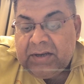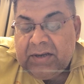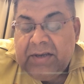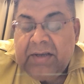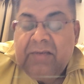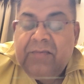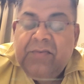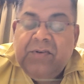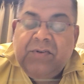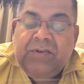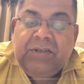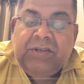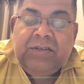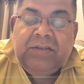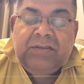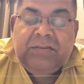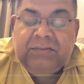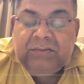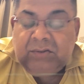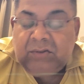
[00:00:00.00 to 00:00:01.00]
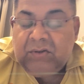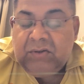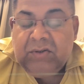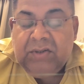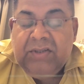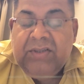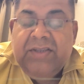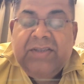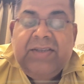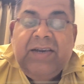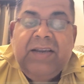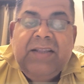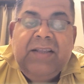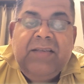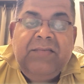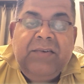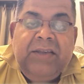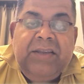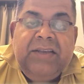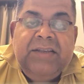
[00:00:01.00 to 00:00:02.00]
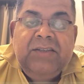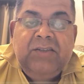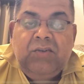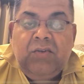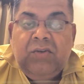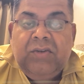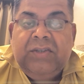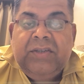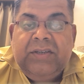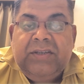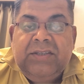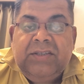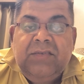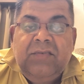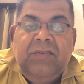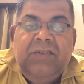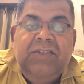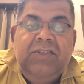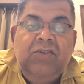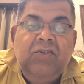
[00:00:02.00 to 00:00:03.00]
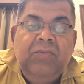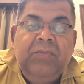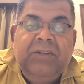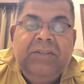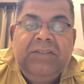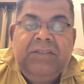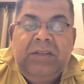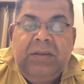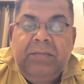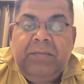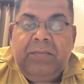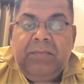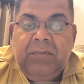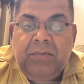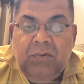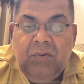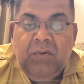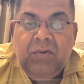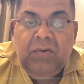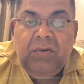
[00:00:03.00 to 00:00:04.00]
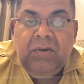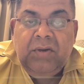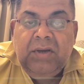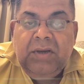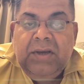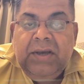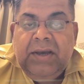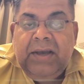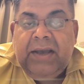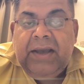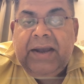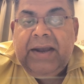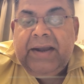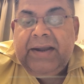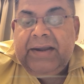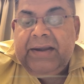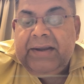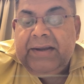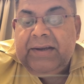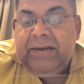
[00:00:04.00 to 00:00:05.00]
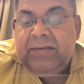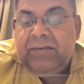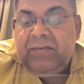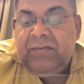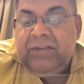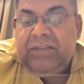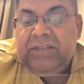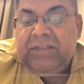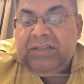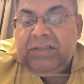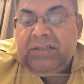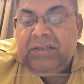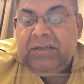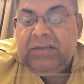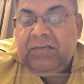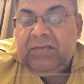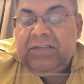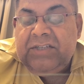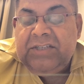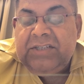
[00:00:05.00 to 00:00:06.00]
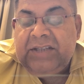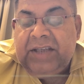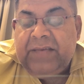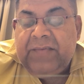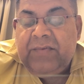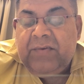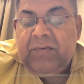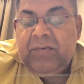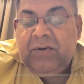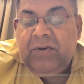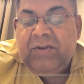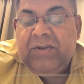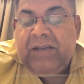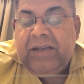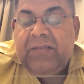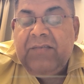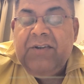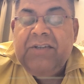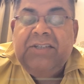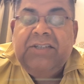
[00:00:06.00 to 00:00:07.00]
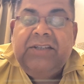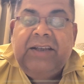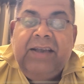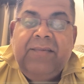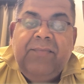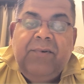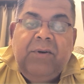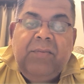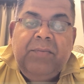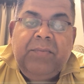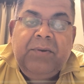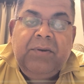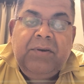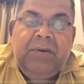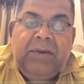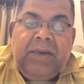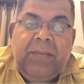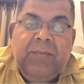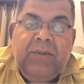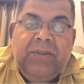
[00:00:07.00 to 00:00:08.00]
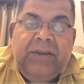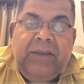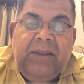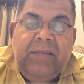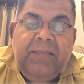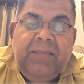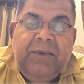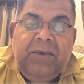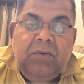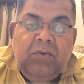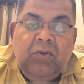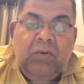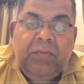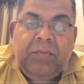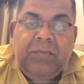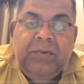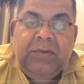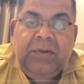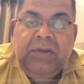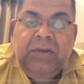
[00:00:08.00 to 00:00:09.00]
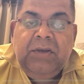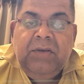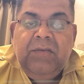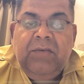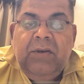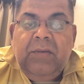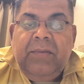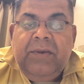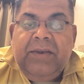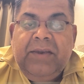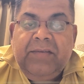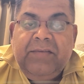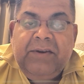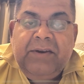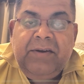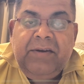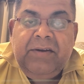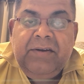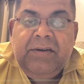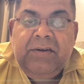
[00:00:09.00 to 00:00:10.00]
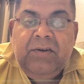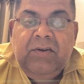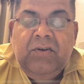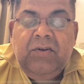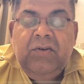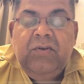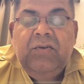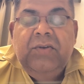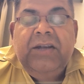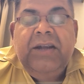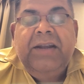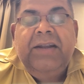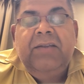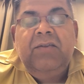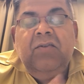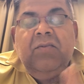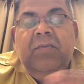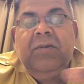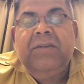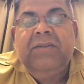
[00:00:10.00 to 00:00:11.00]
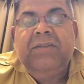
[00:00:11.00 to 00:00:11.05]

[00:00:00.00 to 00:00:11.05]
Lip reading: infusions. So these are the various dosage which you must know, and which type of dose and which type of chemotherapy group will be given to you, that you